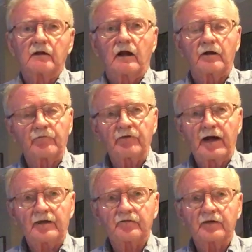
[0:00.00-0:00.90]

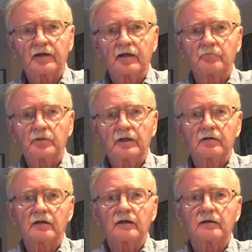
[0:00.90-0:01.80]
artifacts that had
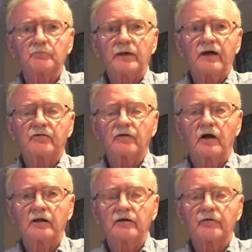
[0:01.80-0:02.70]
been passed
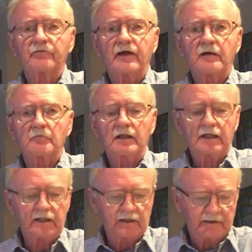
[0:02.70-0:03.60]
on in their
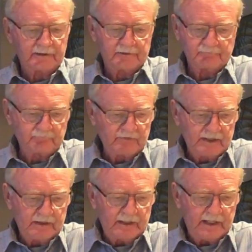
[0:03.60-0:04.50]
family,
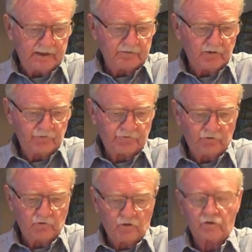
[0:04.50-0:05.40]
and
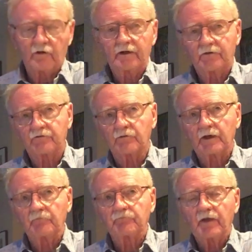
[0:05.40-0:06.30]
also oral
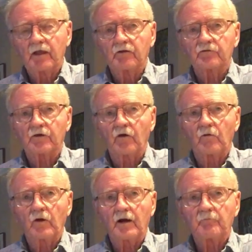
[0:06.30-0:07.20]
history.
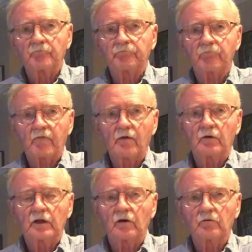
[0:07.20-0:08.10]
So
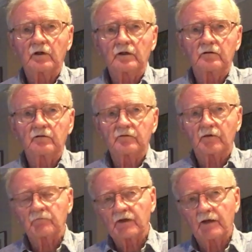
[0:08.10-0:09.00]
you
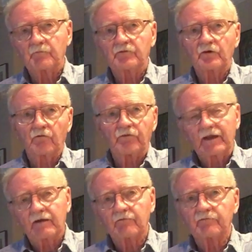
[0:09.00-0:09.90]
sometimes don't
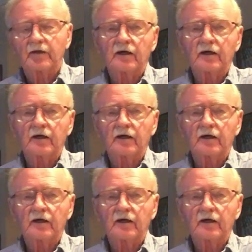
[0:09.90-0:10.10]
think of